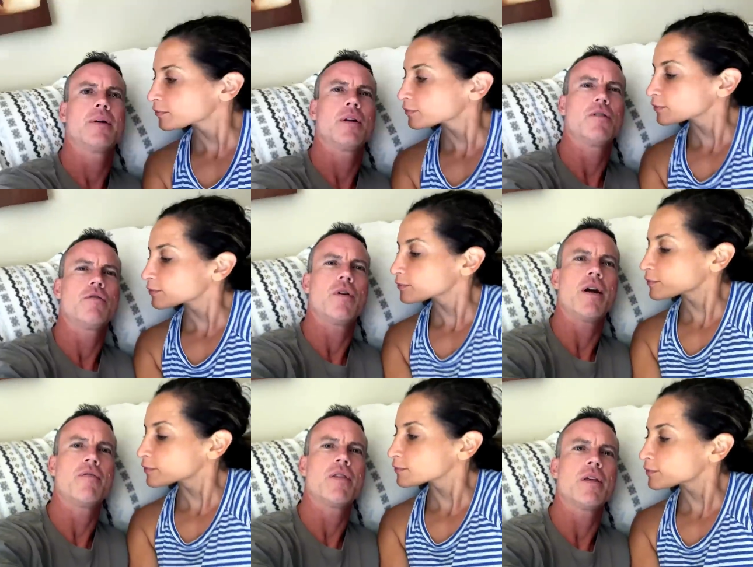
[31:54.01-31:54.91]
Speaker 1: you know, for
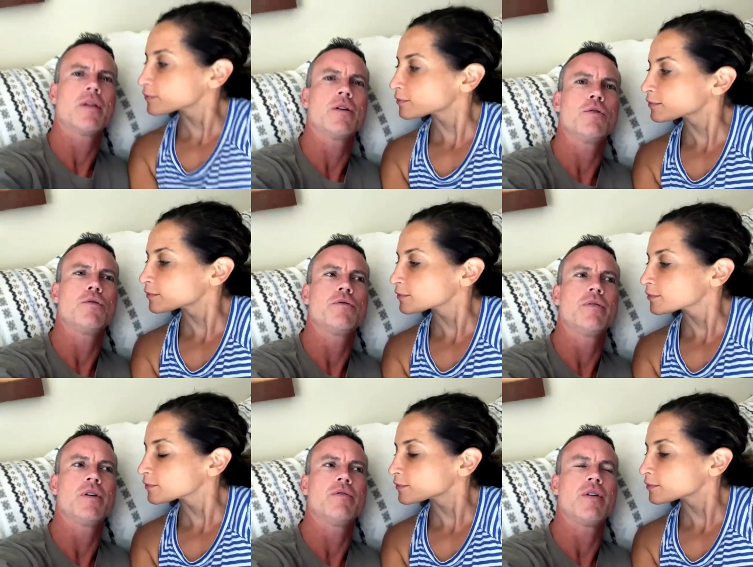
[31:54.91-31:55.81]
everything that you've
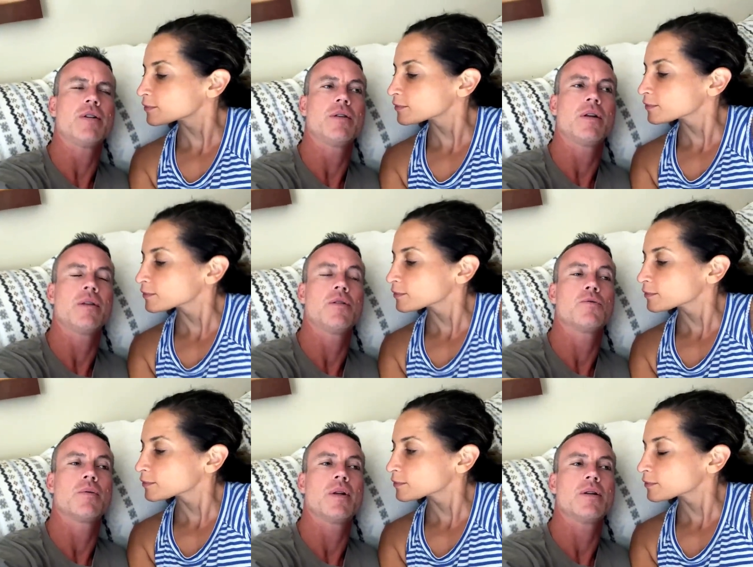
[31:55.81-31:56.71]
invested in
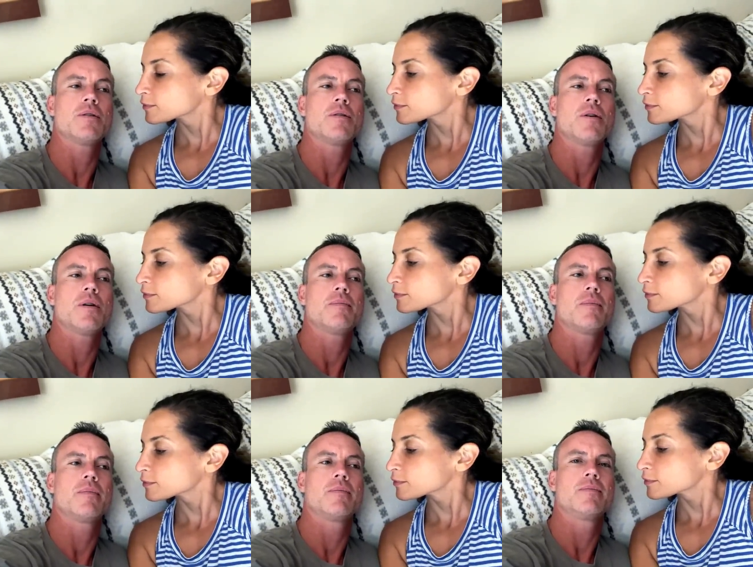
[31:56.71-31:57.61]
this relationship,
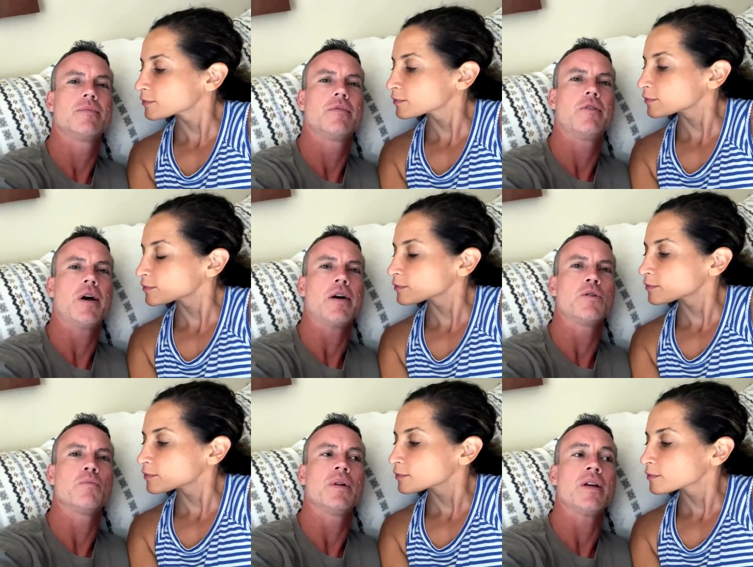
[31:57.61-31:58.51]
for how you
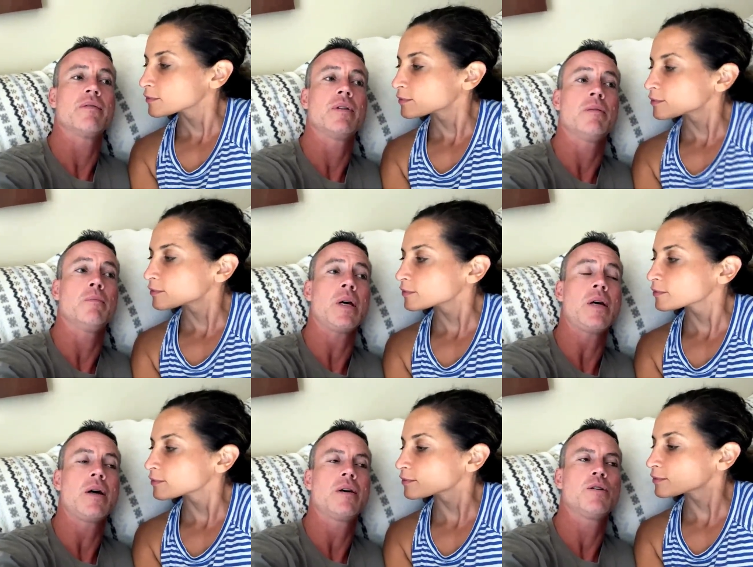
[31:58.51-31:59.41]
believed in
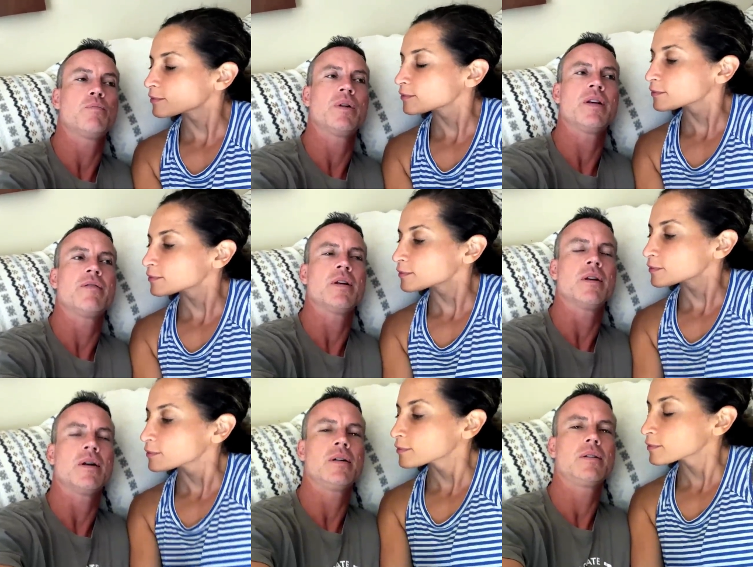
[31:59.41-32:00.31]
me, how you believed in
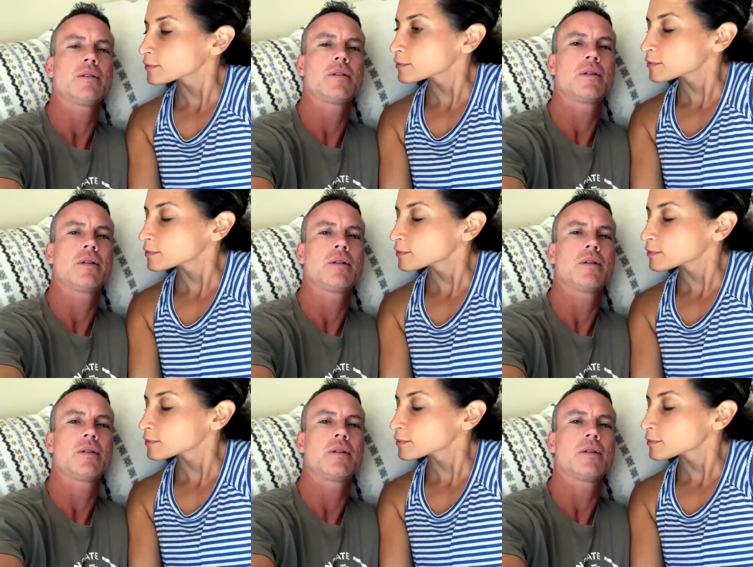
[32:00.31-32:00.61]
us,